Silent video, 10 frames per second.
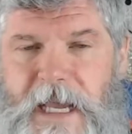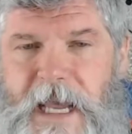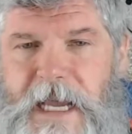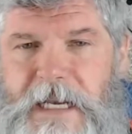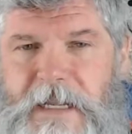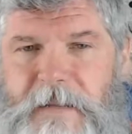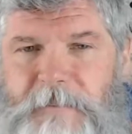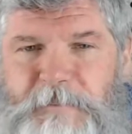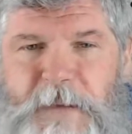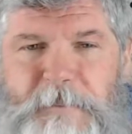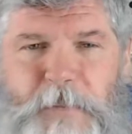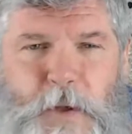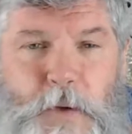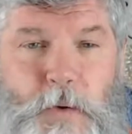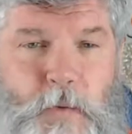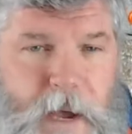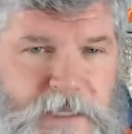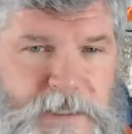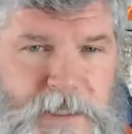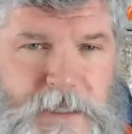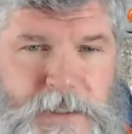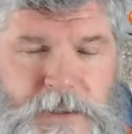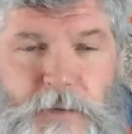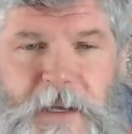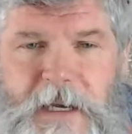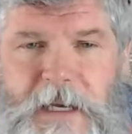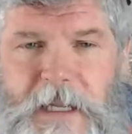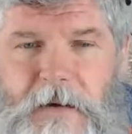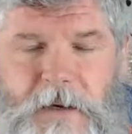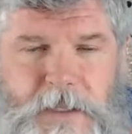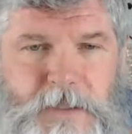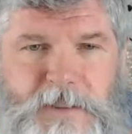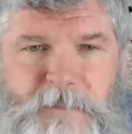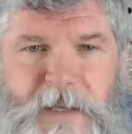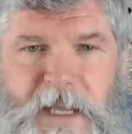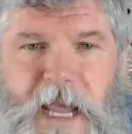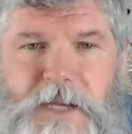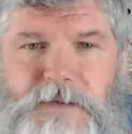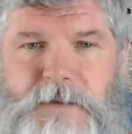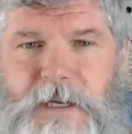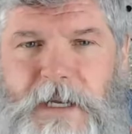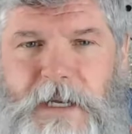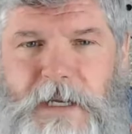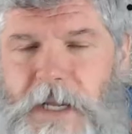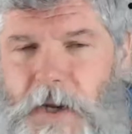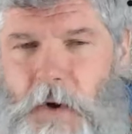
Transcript: And people who question stupidity are accused of being hatred